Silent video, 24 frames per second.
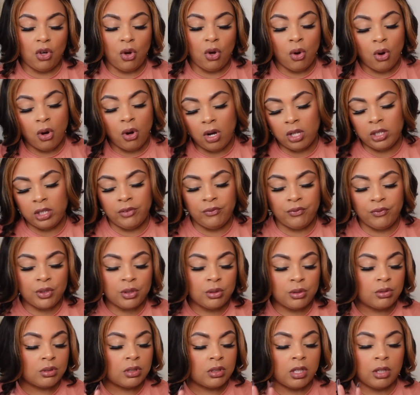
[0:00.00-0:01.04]
oil
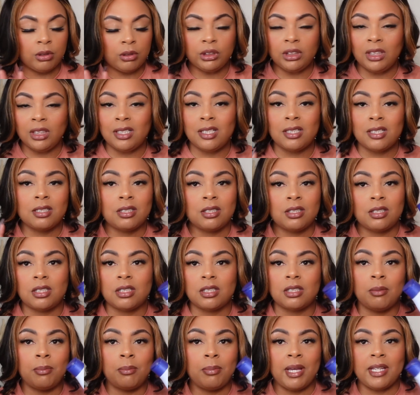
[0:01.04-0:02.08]
infused lotion. This is
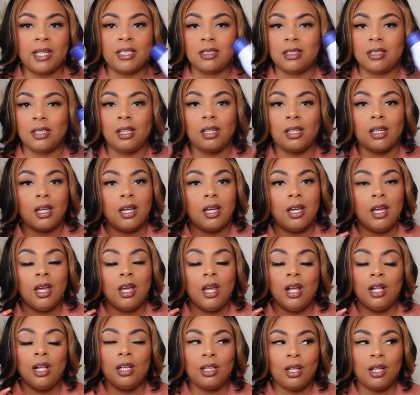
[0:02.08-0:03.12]
just a basic
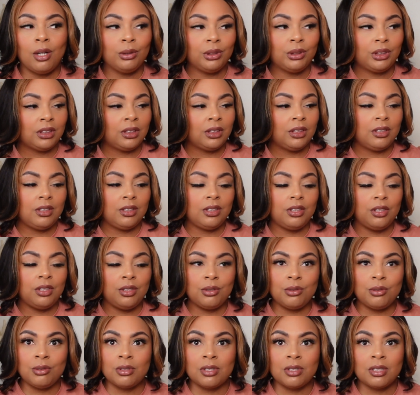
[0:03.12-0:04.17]
lotion.
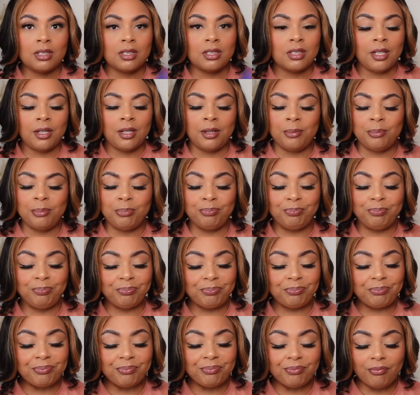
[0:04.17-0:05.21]
Use this up.
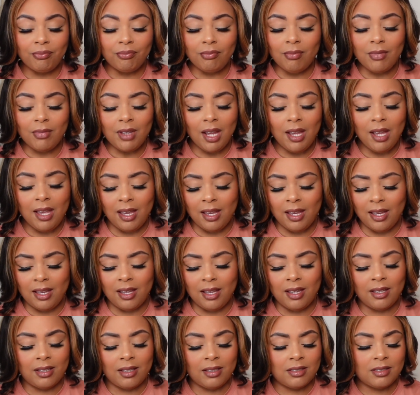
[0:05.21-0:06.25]

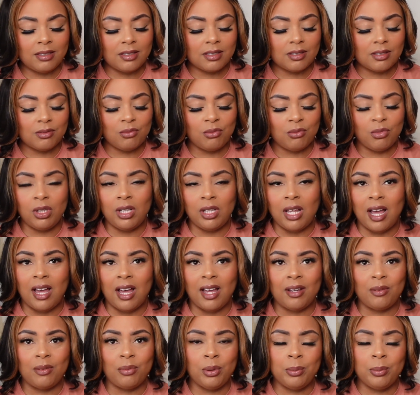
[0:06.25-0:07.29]
And will
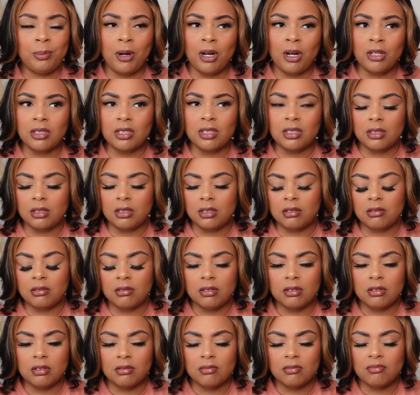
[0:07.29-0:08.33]
I repurchase?
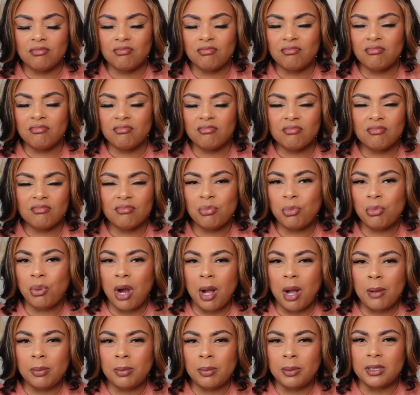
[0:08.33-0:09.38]

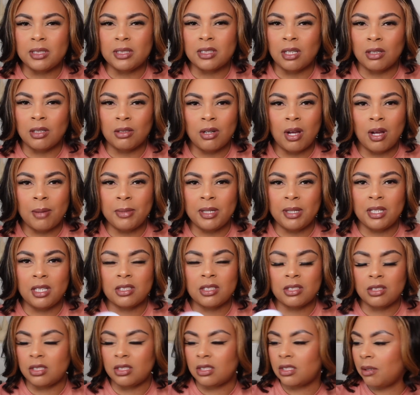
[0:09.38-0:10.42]
Probably so. I mean,
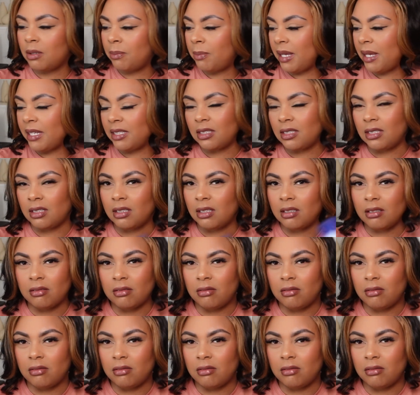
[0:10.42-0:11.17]
it's just a basic